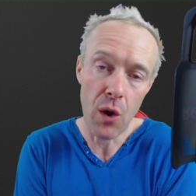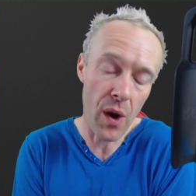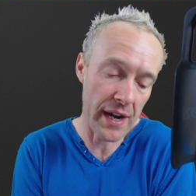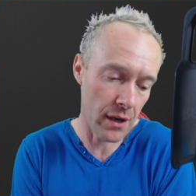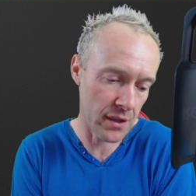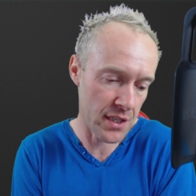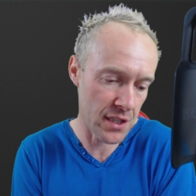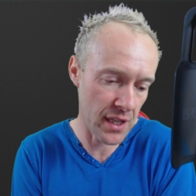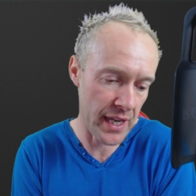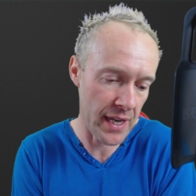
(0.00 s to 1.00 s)
quite
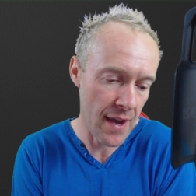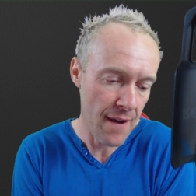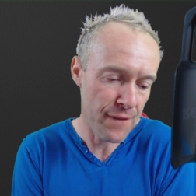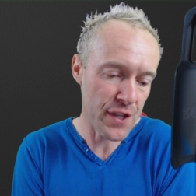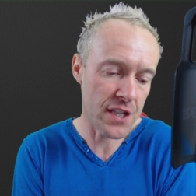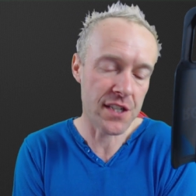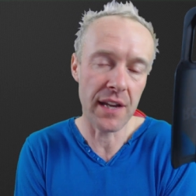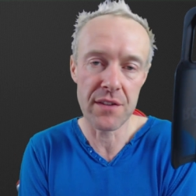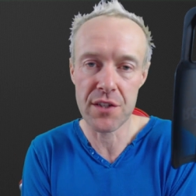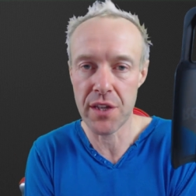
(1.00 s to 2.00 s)
honestly, for the
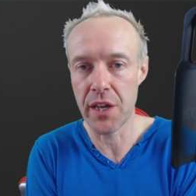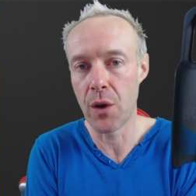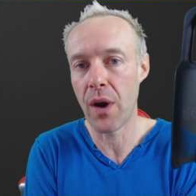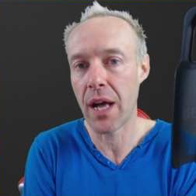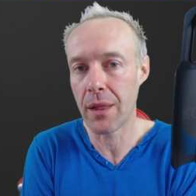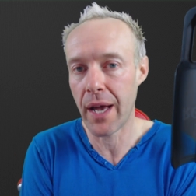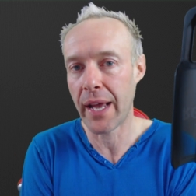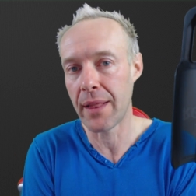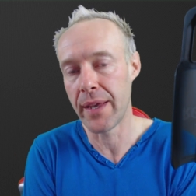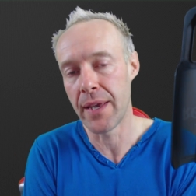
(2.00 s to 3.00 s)
sense that you are
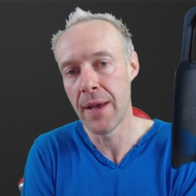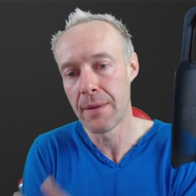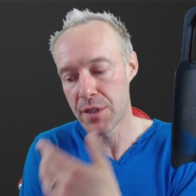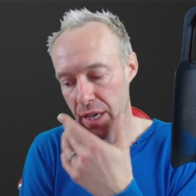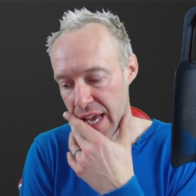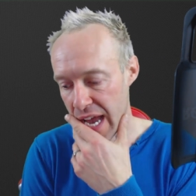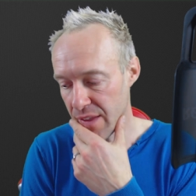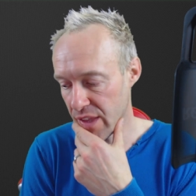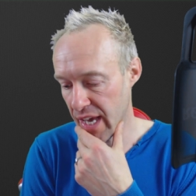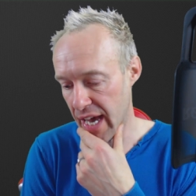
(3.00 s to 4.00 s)
likely to
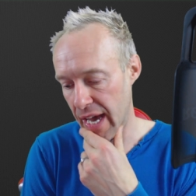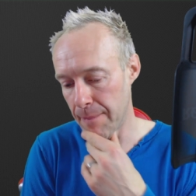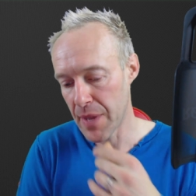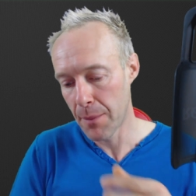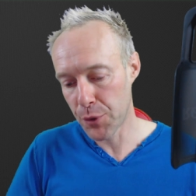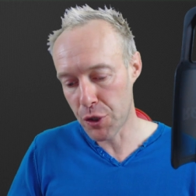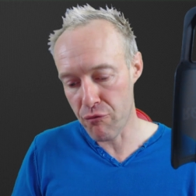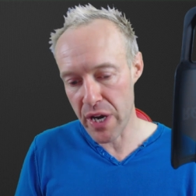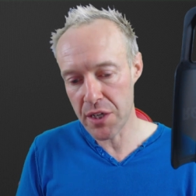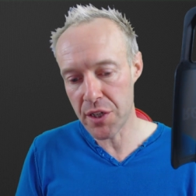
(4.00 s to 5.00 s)
get there. But the
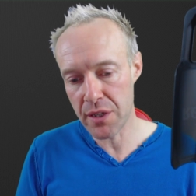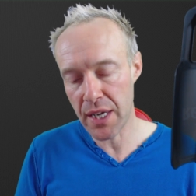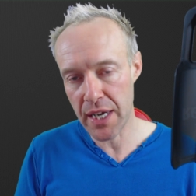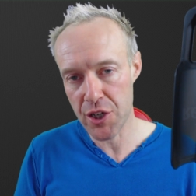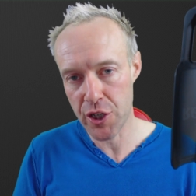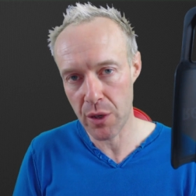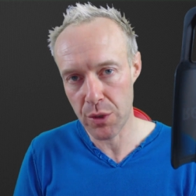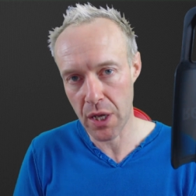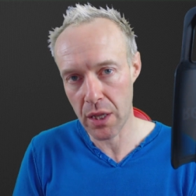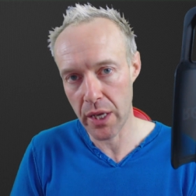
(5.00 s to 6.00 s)
reason that I showed
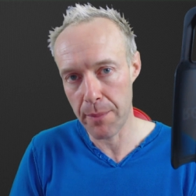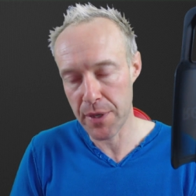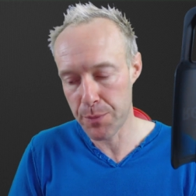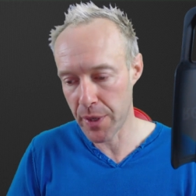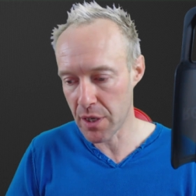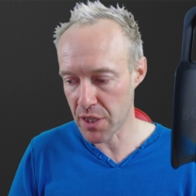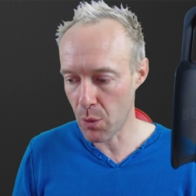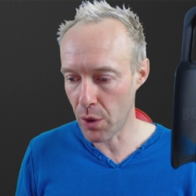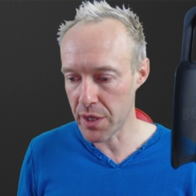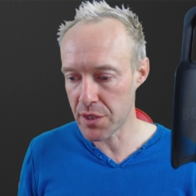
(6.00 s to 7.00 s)
the clip is because I
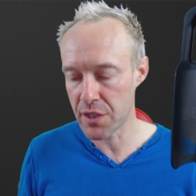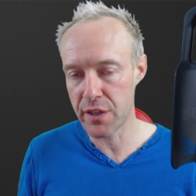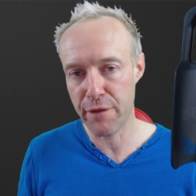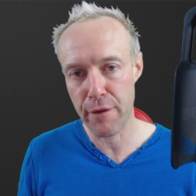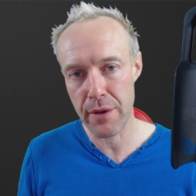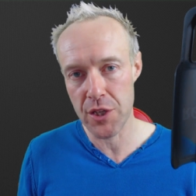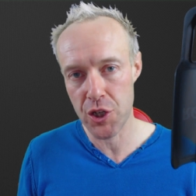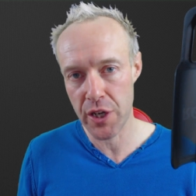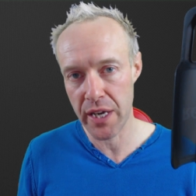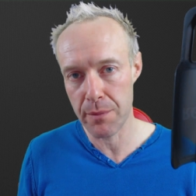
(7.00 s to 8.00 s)
wanted to
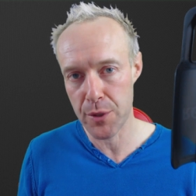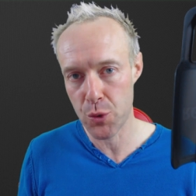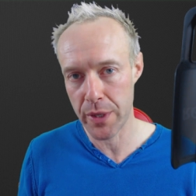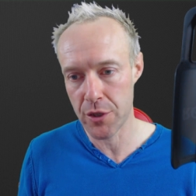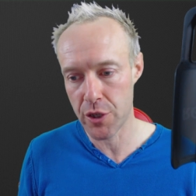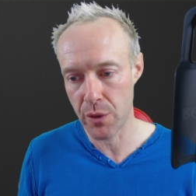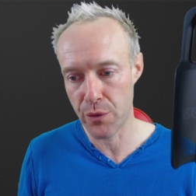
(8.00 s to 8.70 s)
differentiate between two